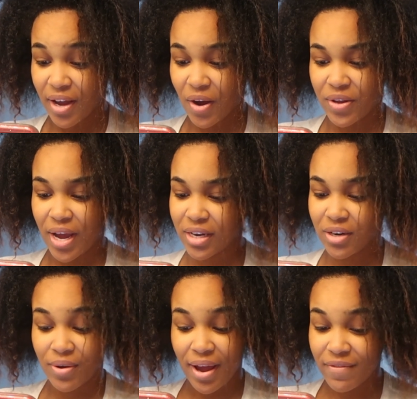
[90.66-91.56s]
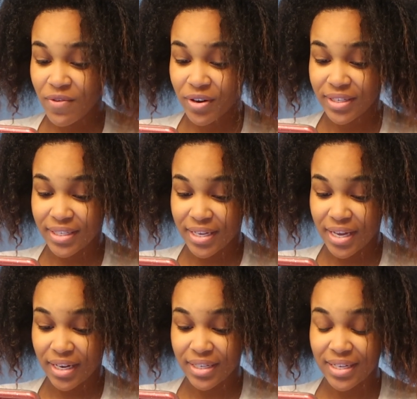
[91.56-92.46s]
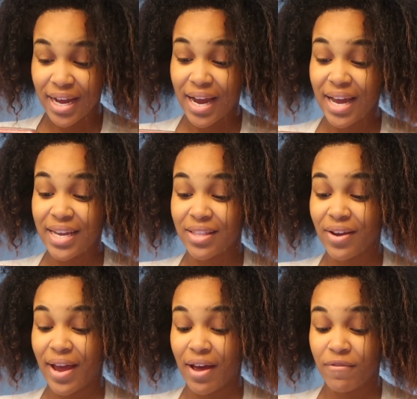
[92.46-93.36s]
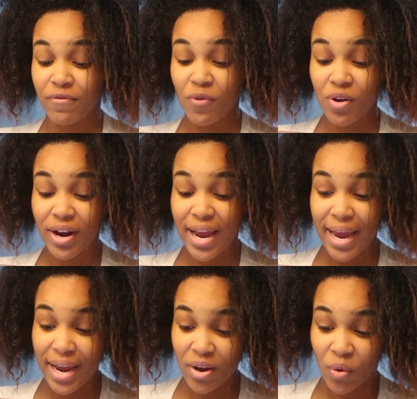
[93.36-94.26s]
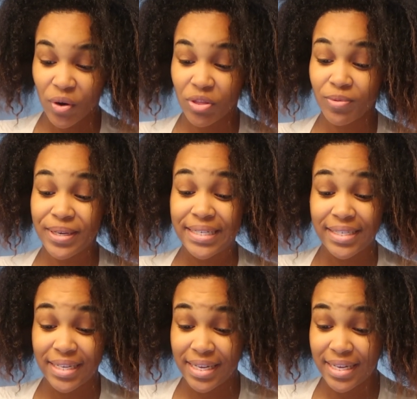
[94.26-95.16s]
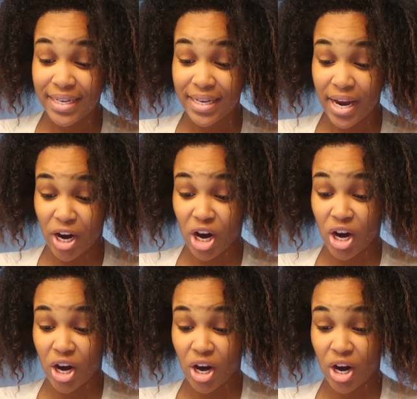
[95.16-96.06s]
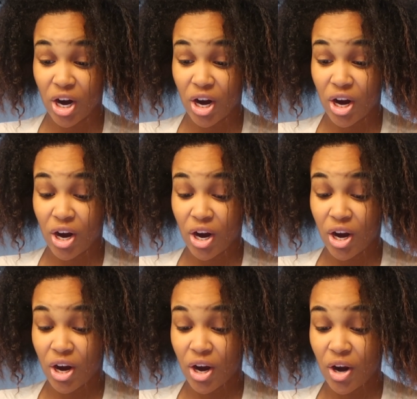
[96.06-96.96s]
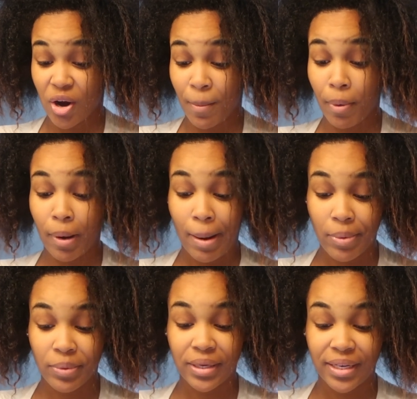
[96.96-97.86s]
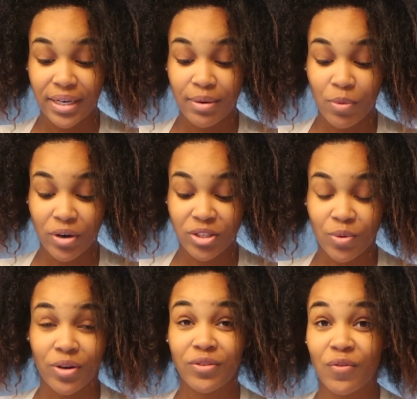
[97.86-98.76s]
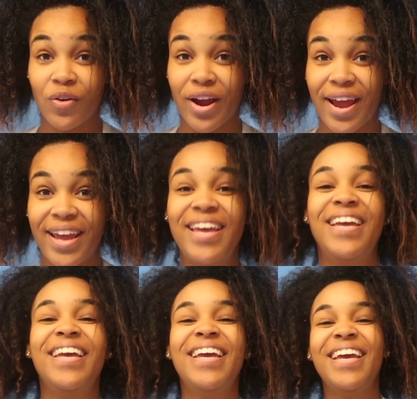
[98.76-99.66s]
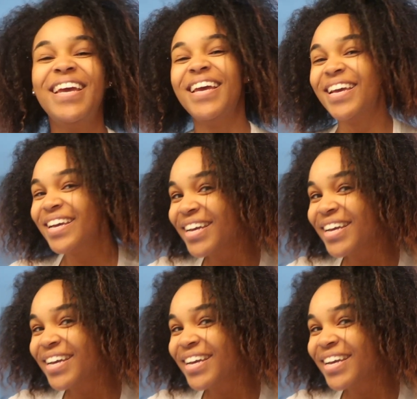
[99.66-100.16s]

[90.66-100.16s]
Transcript: oh yeah, I don't have 4C. It looks like I either have 4A or 3C hair. Probably leaning more towards 4A.